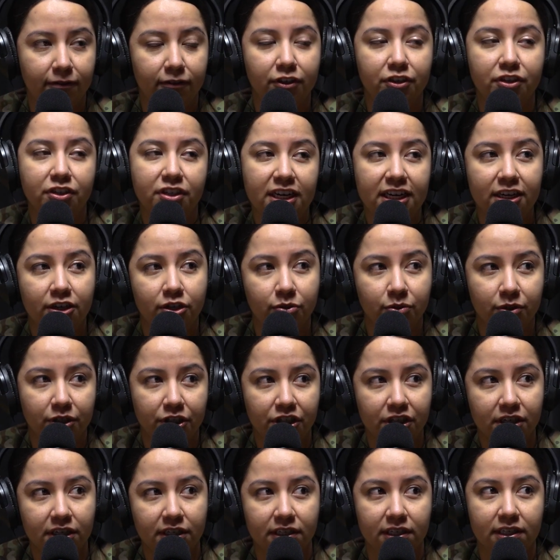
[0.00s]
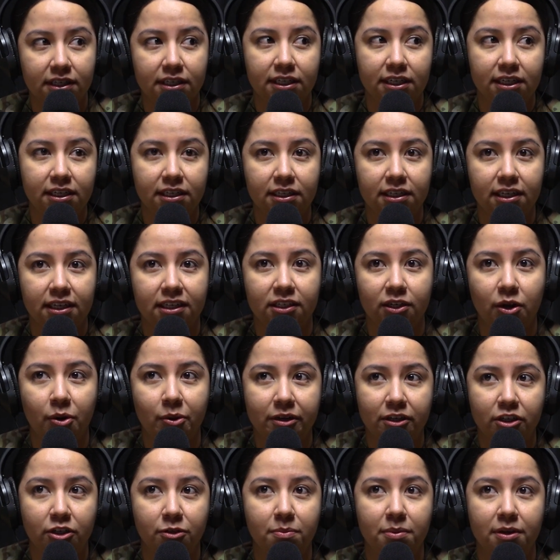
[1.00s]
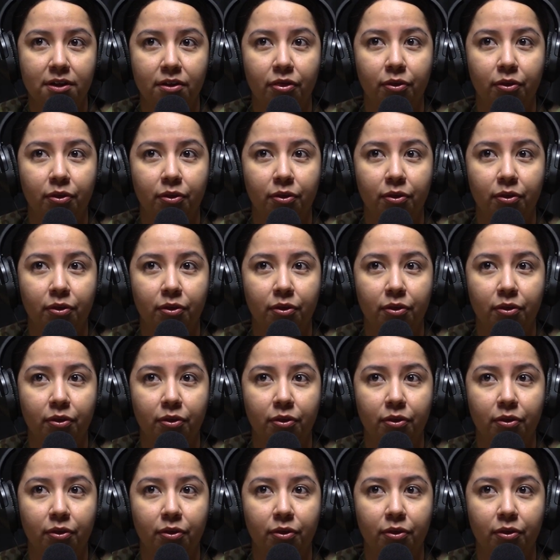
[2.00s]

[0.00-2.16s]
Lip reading: For state tuition assistance, it's going to be